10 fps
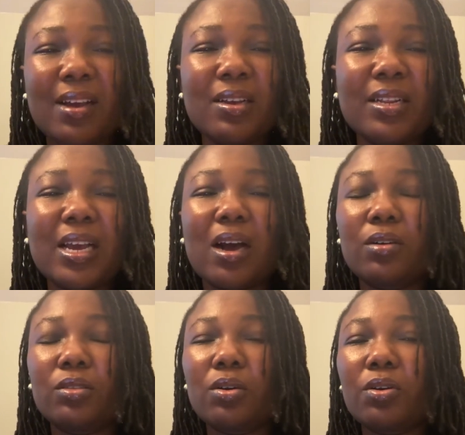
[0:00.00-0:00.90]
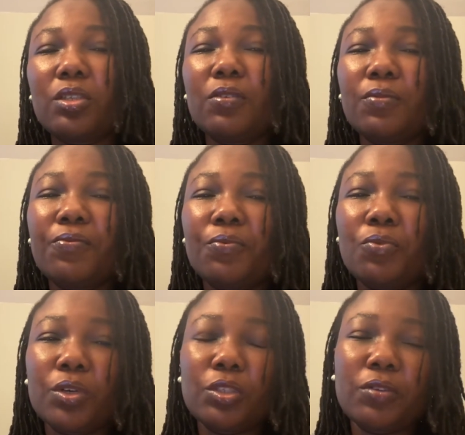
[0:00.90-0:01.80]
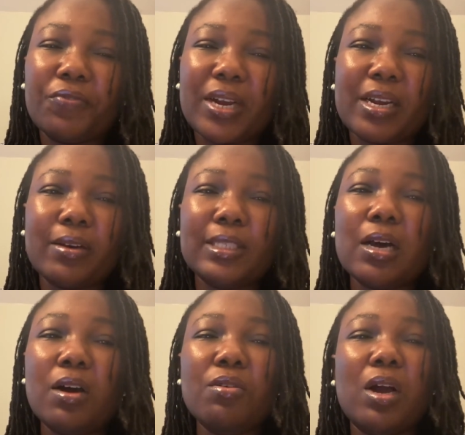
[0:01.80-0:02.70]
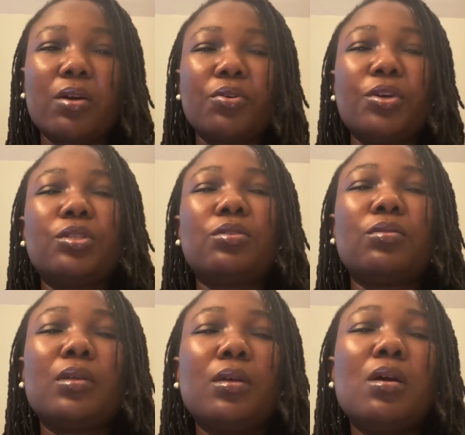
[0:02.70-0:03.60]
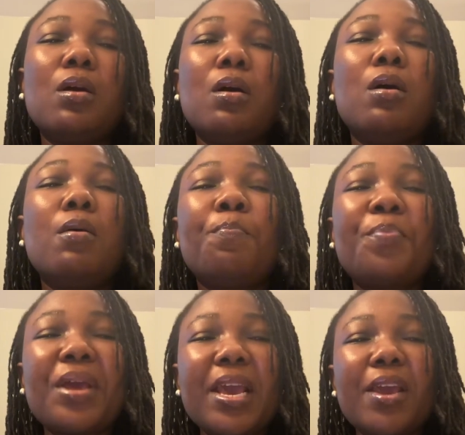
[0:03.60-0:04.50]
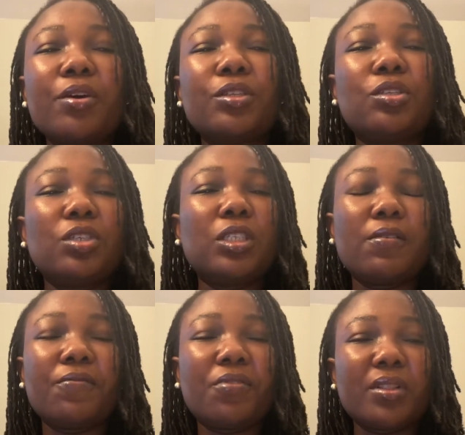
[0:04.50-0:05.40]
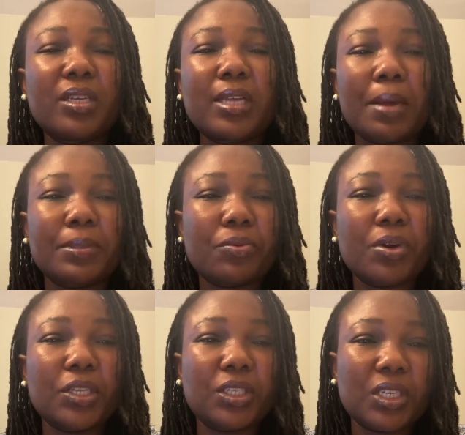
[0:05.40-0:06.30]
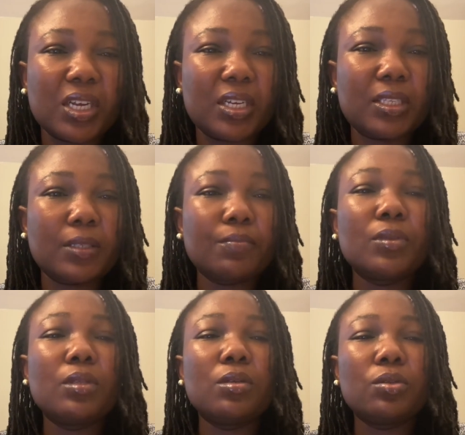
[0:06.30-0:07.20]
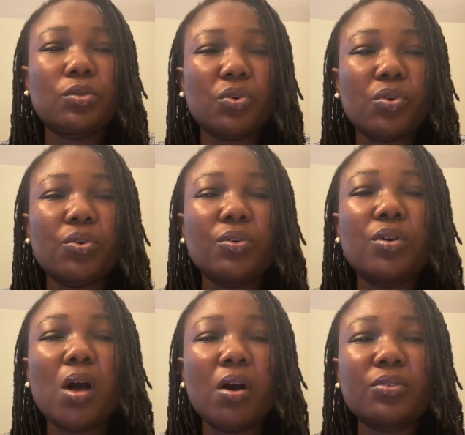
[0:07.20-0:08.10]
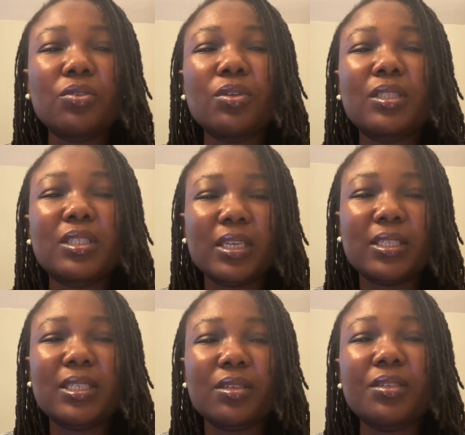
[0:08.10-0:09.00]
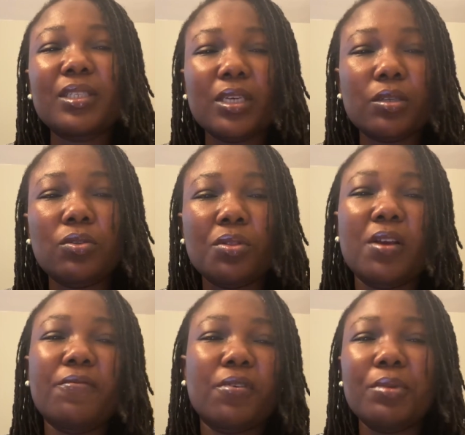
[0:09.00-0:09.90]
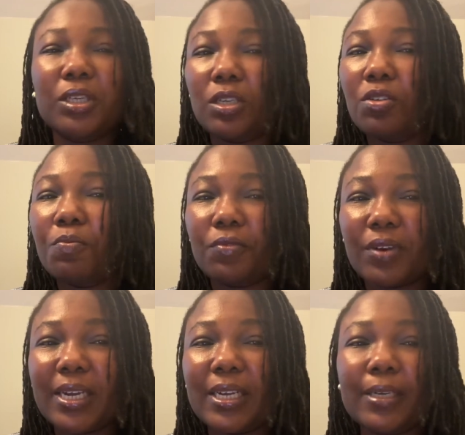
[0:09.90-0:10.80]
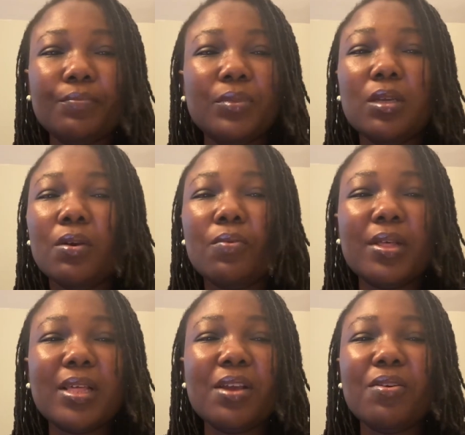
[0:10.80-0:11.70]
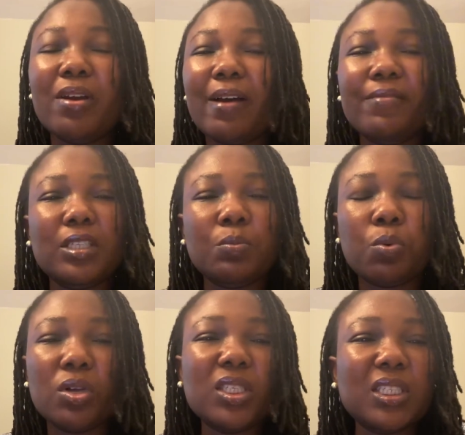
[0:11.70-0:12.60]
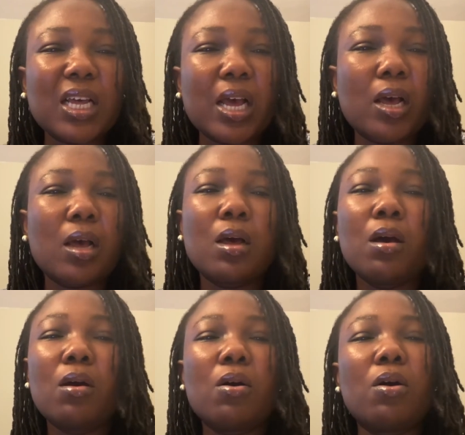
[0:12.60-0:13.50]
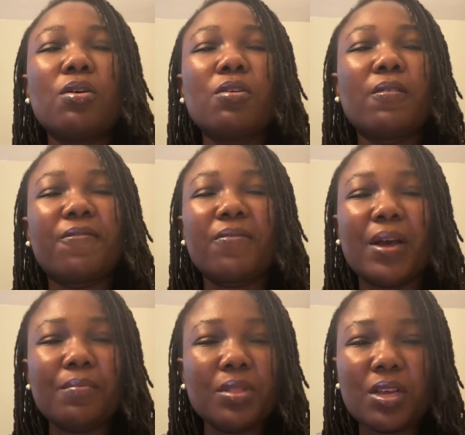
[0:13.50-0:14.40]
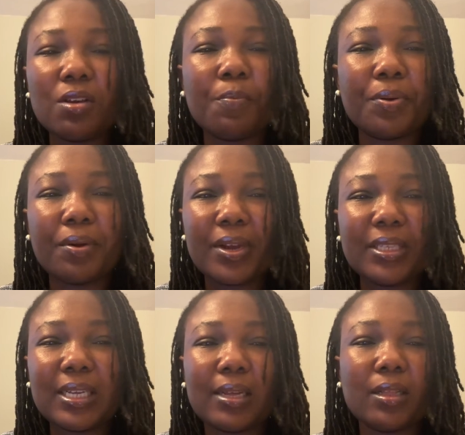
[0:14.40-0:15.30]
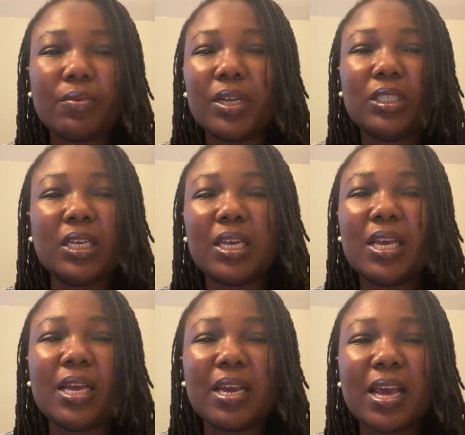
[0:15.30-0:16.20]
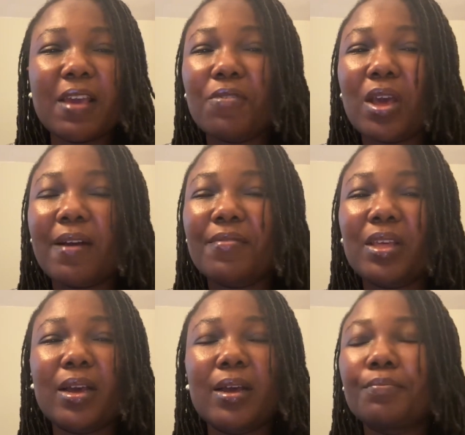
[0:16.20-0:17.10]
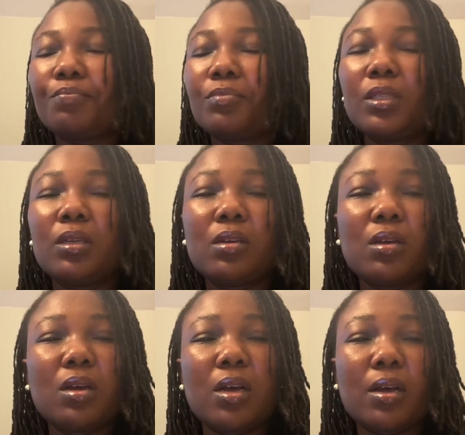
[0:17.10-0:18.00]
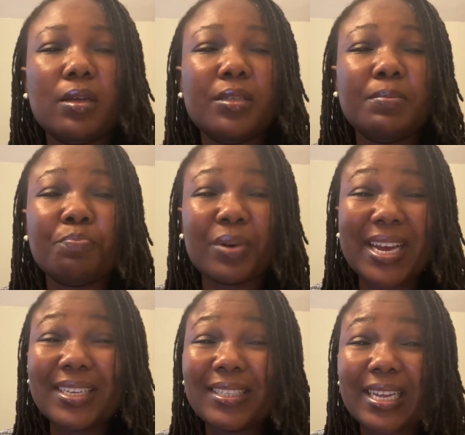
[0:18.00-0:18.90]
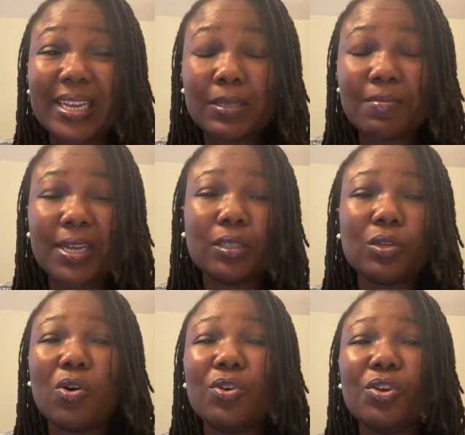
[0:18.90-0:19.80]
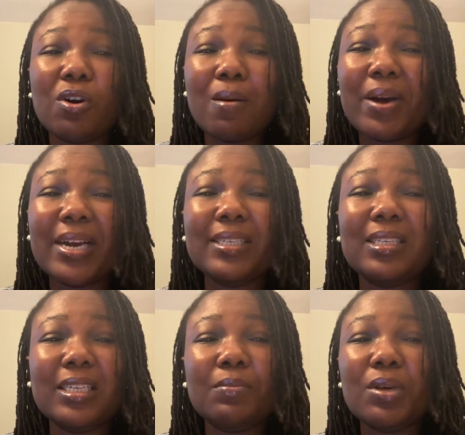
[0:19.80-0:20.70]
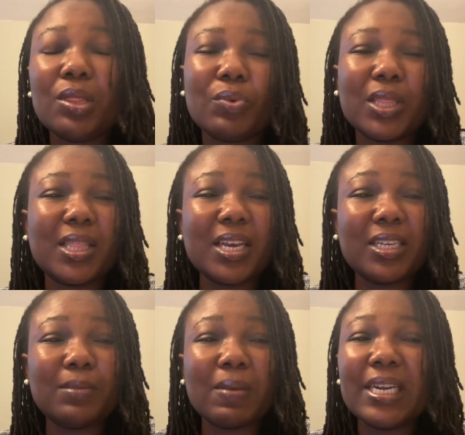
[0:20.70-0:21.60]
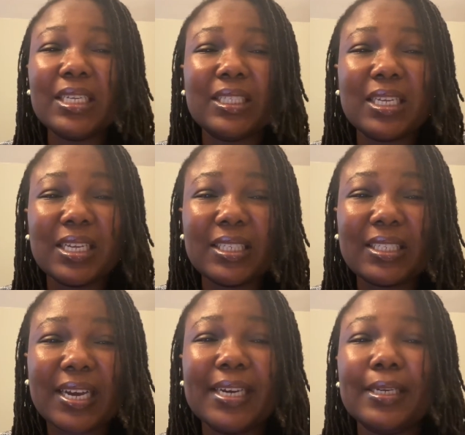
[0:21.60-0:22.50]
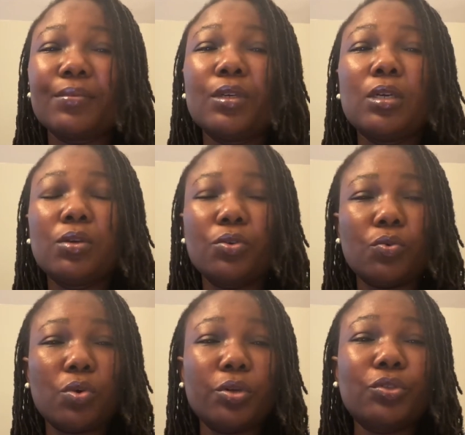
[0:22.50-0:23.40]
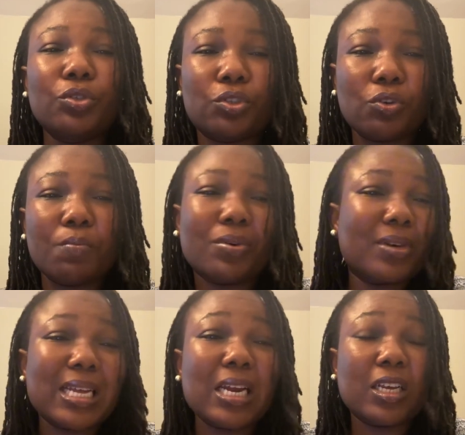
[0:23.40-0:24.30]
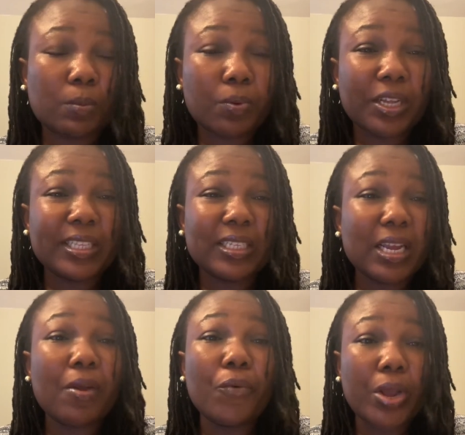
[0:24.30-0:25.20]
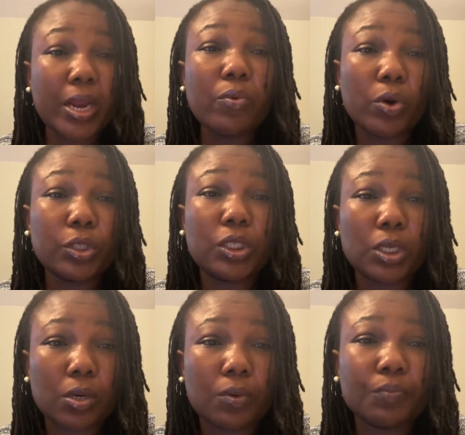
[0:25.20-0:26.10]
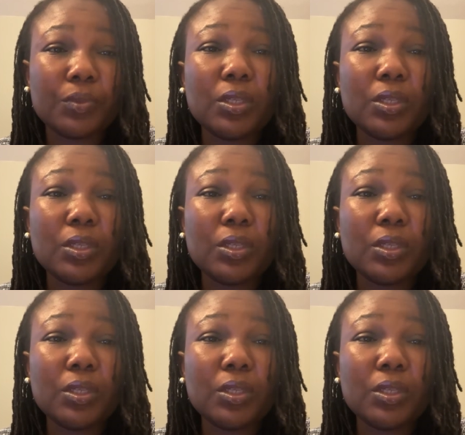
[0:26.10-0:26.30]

they are also going to want to find out how you are going to pay your tuition for the subsequent years. So also still stick to the information you provided, whether you have a sponsor or your family, your parents are the one taking care. If you have their bank statement or your bank statement with these monies inside, you would want to show, because at this point they really want to know.